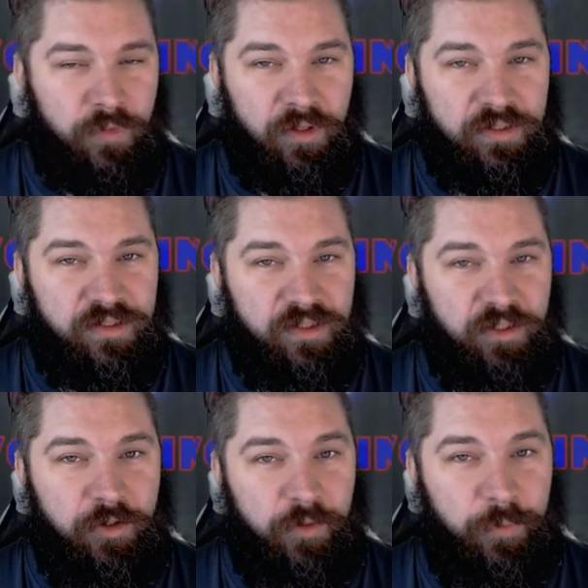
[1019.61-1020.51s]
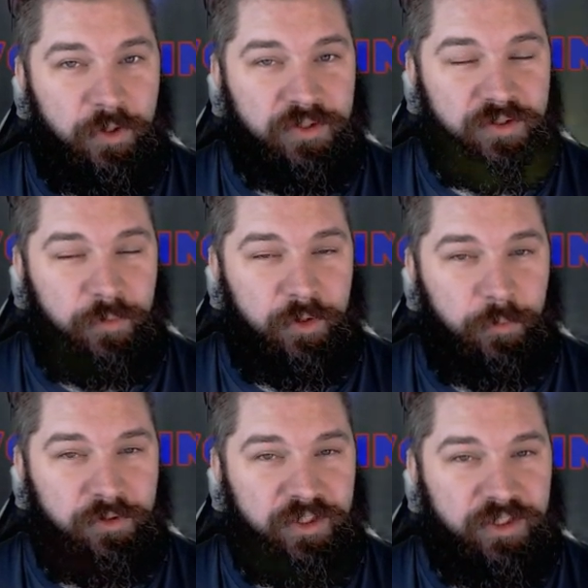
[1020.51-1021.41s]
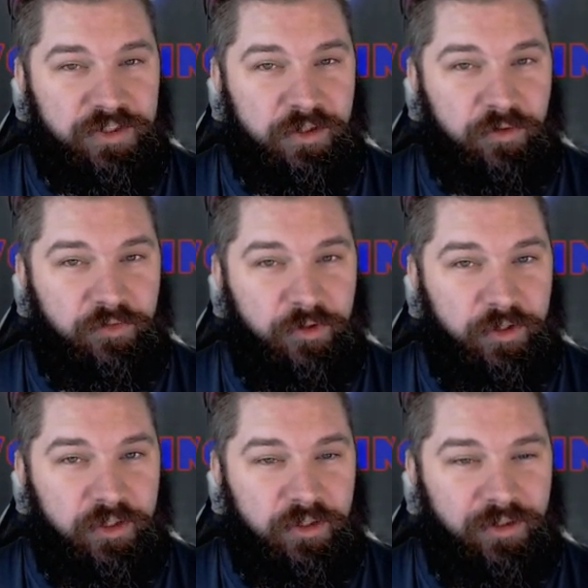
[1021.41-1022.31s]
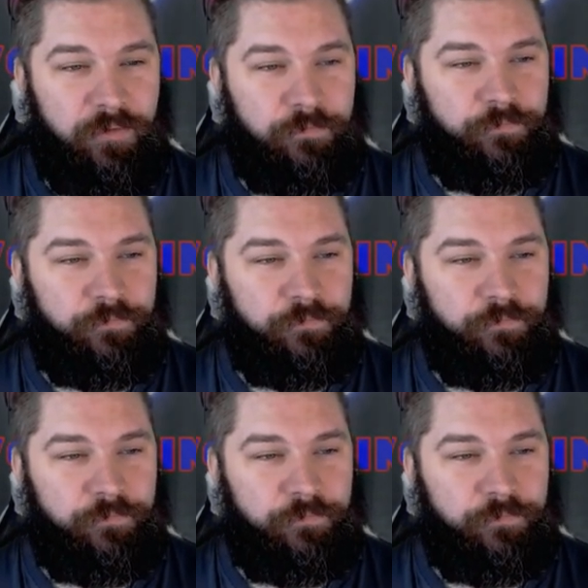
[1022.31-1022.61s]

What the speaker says: and see the possible potential of your guild.